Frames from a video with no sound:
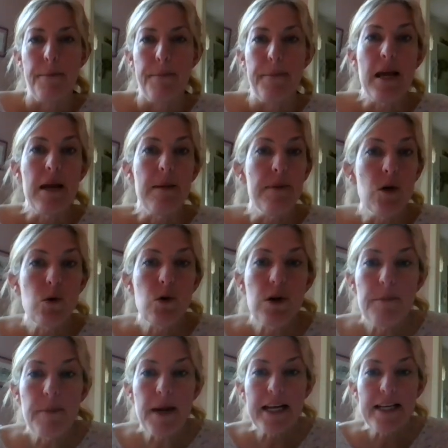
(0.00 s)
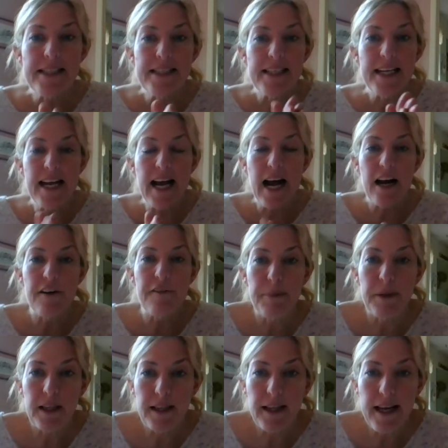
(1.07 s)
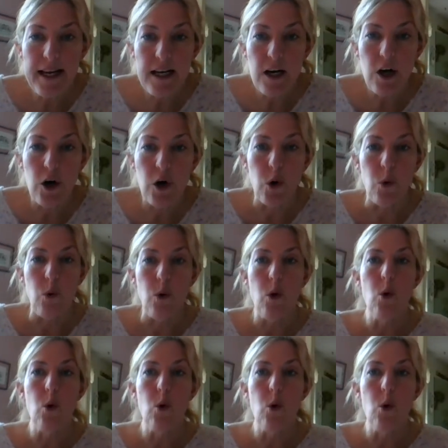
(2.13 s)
Maybe you could make Z out of Play-Doh